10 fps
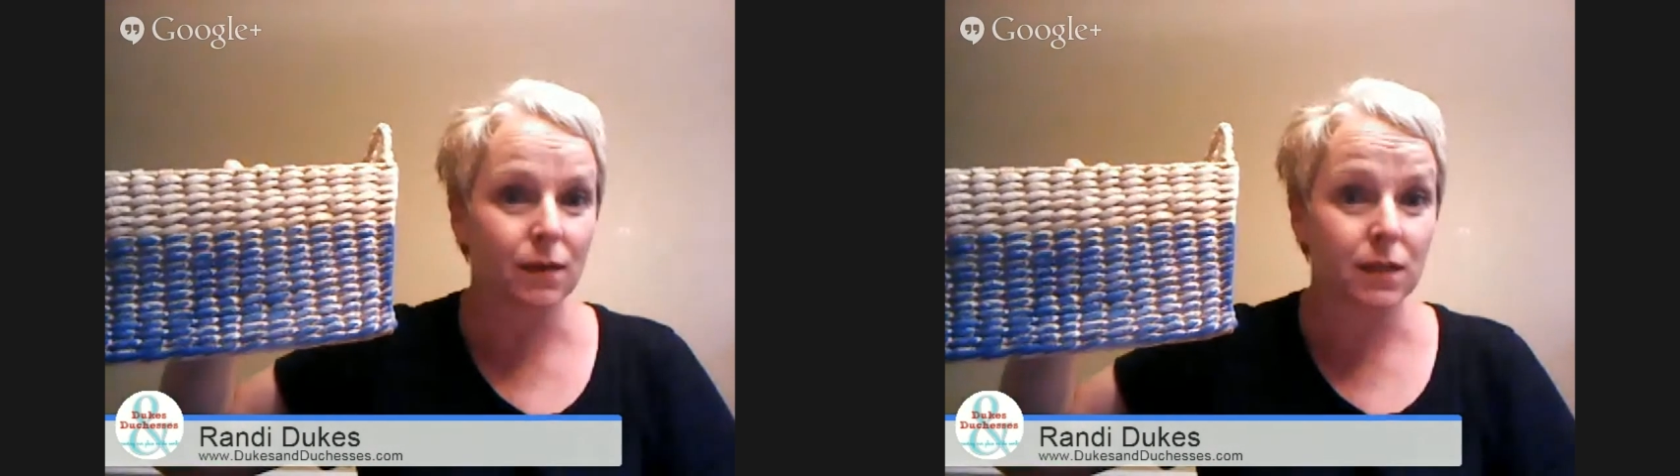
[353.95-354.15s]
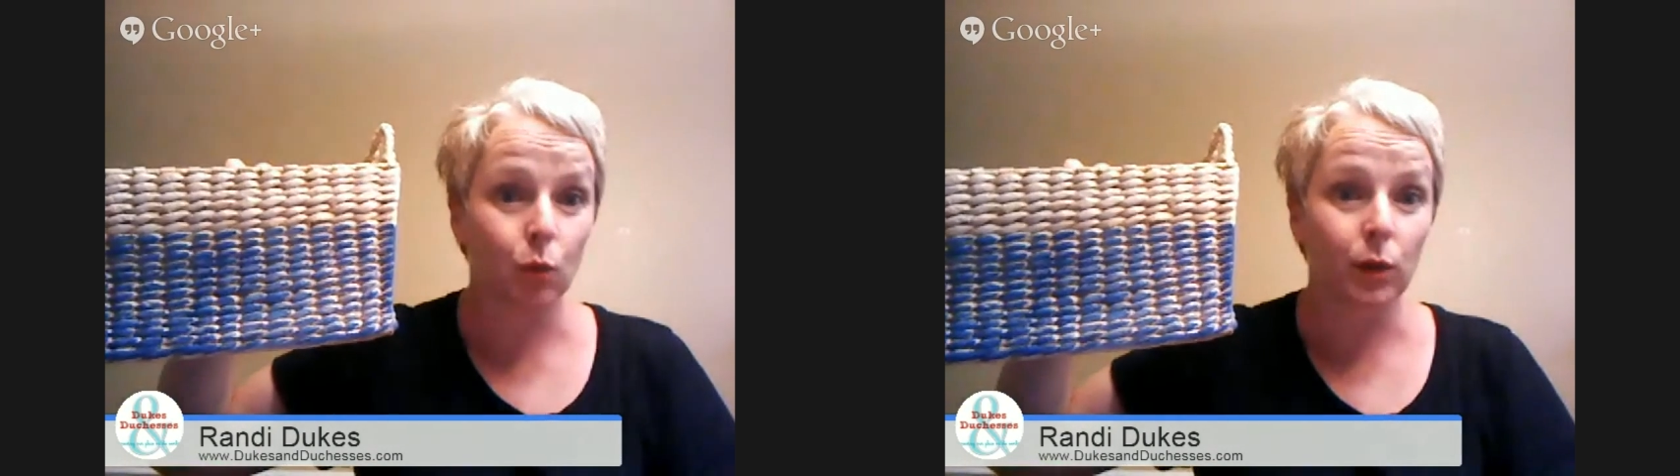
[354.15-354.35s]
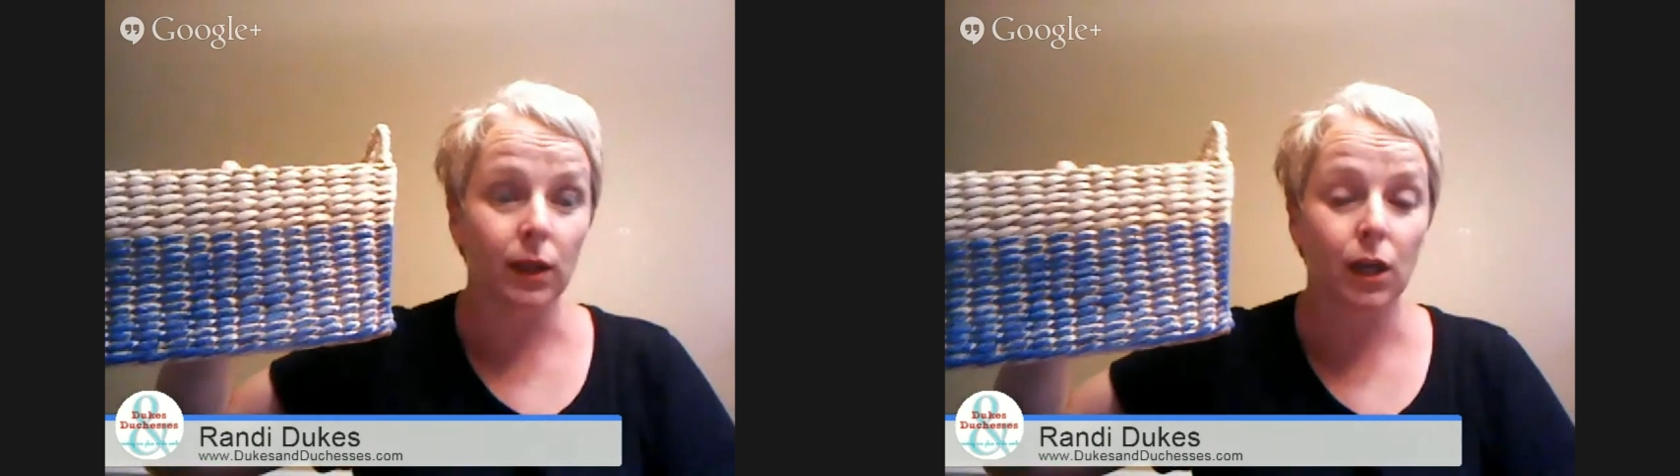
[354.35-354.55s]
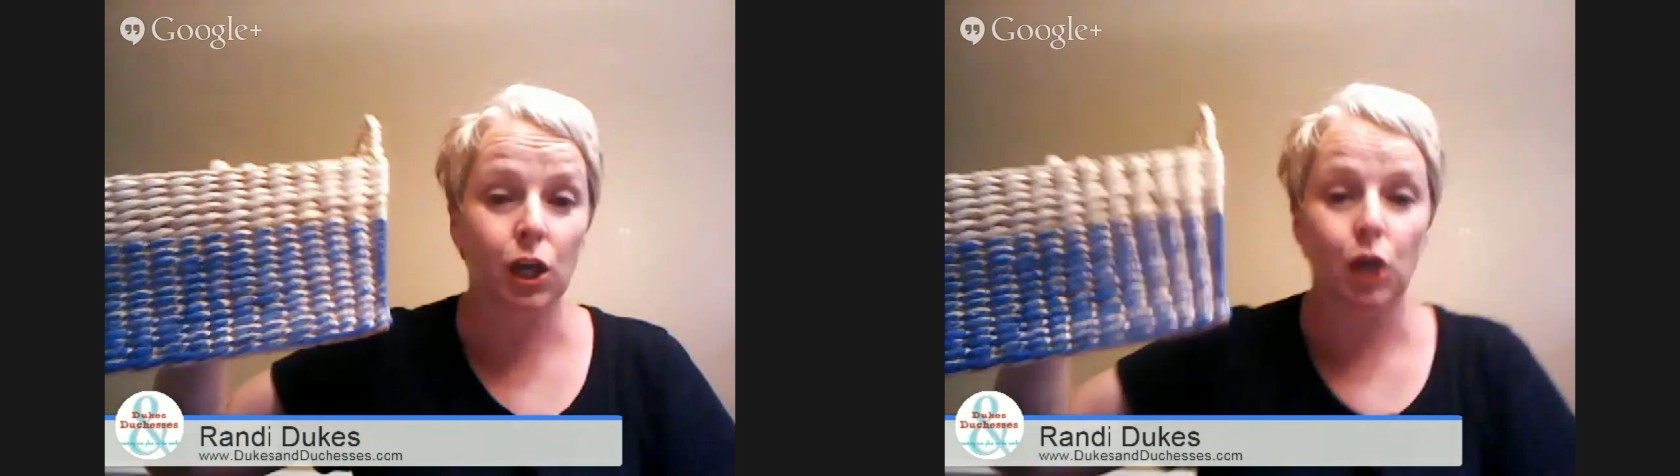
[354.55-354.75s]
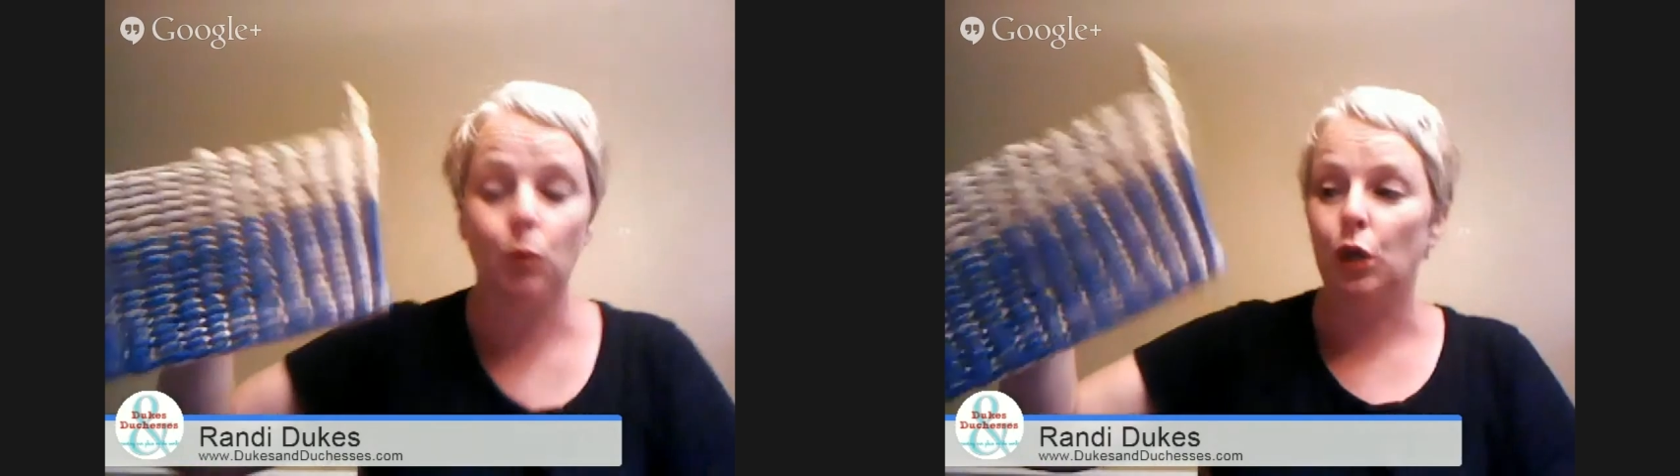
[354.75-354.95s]
it a really
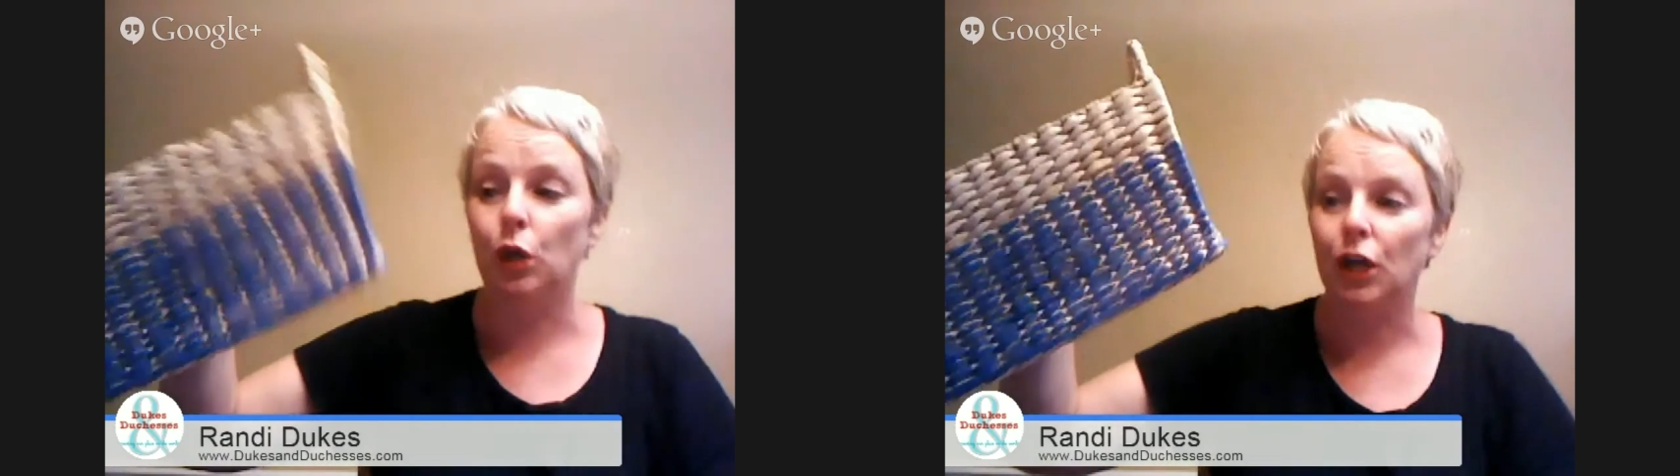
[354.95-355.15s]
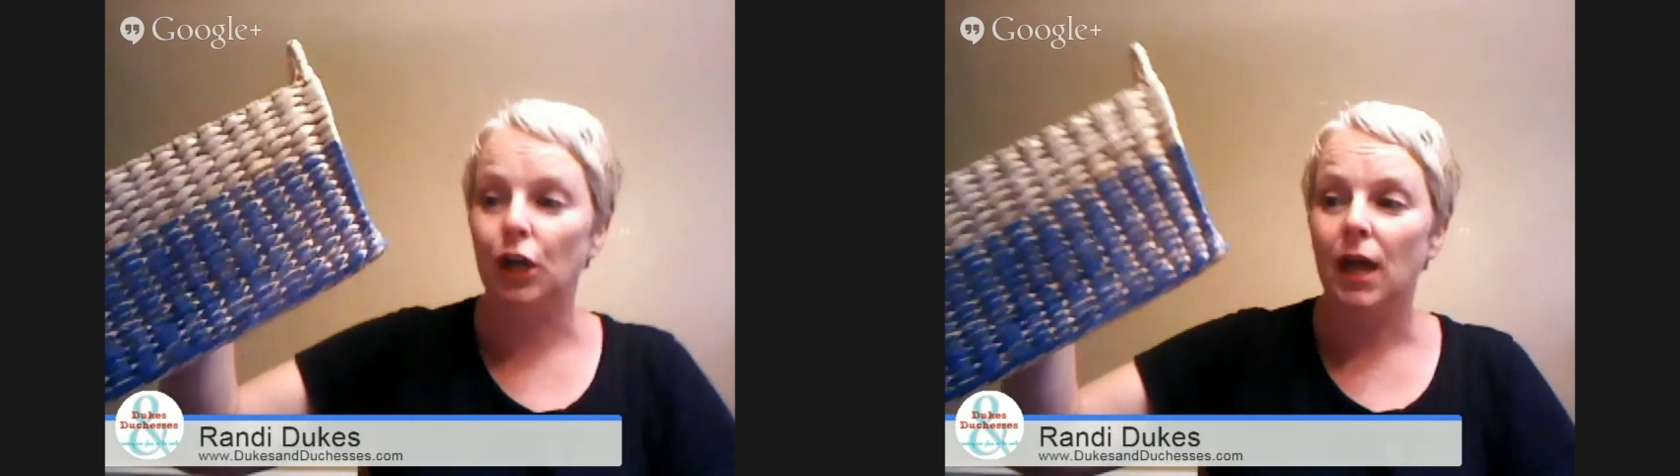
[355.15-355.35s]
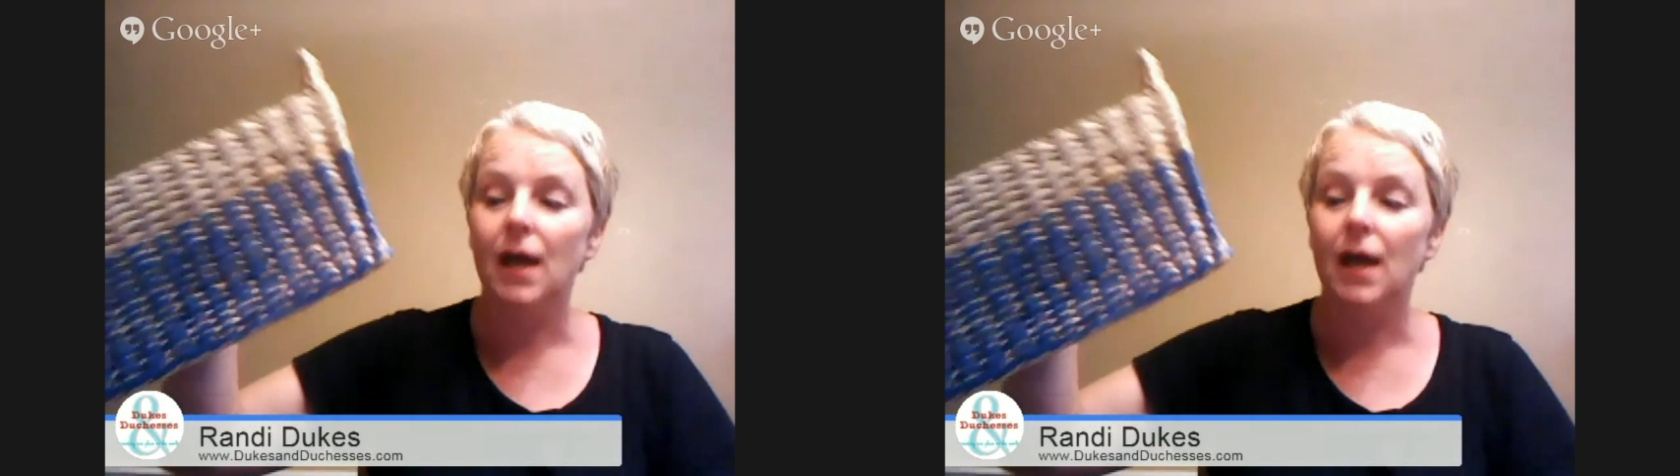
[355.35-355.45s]
cute look.